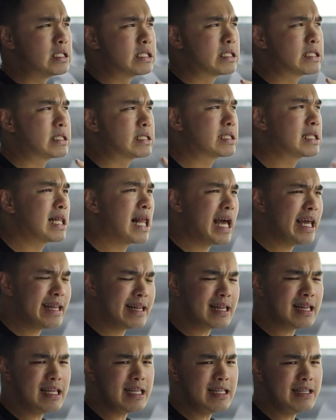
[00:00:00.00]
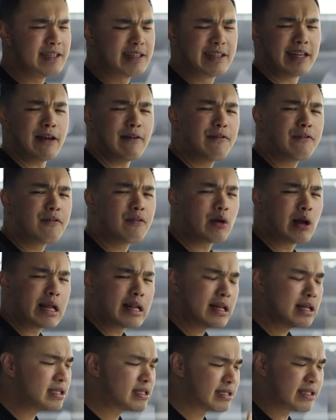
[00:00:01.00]
slightly
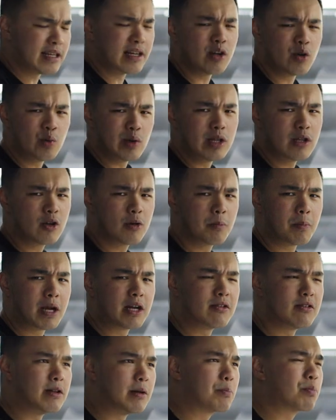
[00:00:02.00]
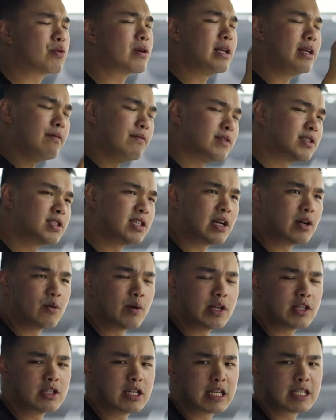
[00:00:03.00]
different steering wheel compared to the previous
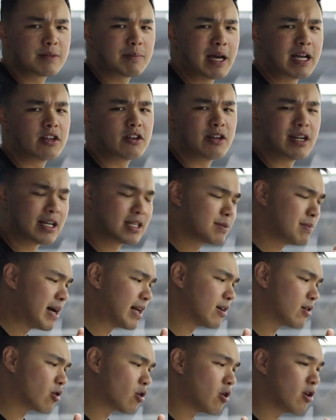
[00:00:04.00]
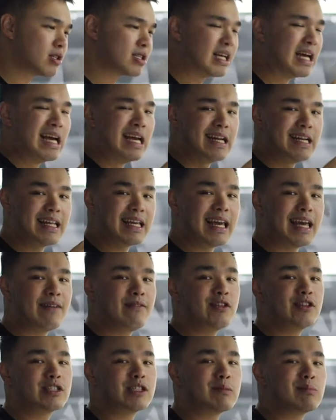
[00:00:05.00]
generation Xpander and Xpander Cross, they gave
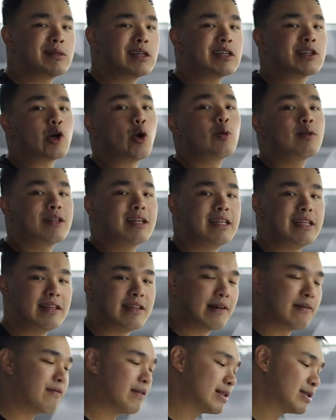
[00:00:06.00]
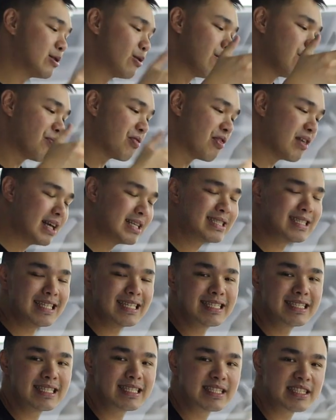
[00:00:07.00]
you something totally different. So this
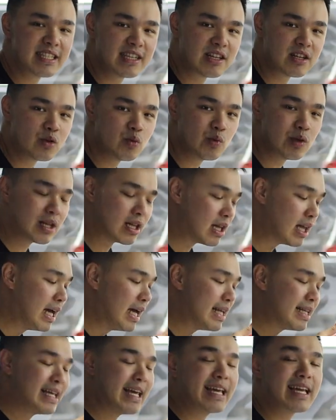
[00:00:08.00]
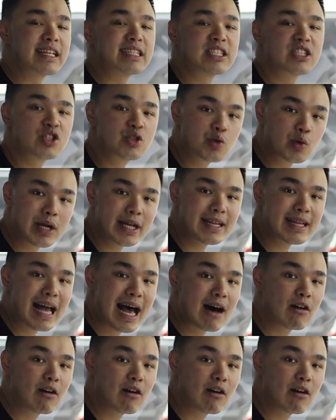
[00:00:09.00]
is the steering wheel taken straight